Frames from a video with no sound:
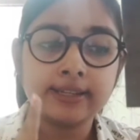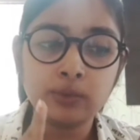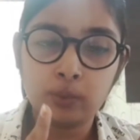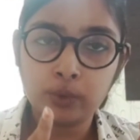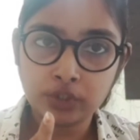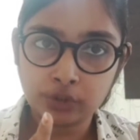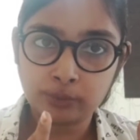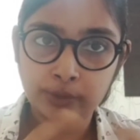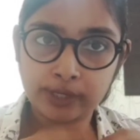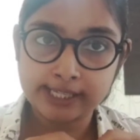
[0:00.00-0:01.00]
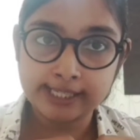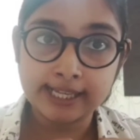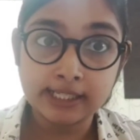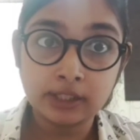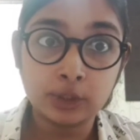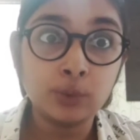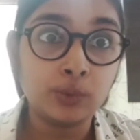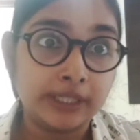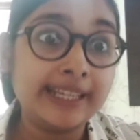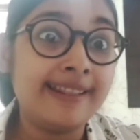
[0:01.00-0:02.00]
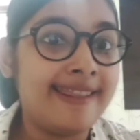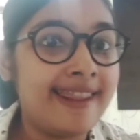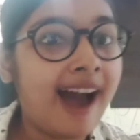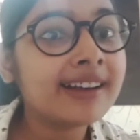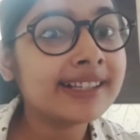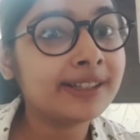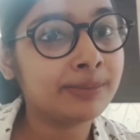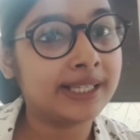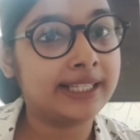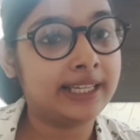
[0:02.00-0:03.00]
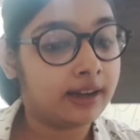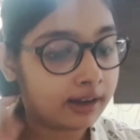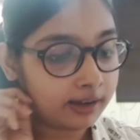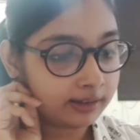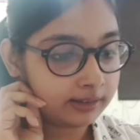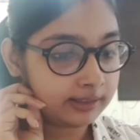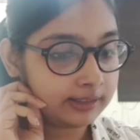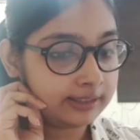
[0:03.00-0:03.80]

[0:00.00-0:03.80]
And which brings us to the last mistake.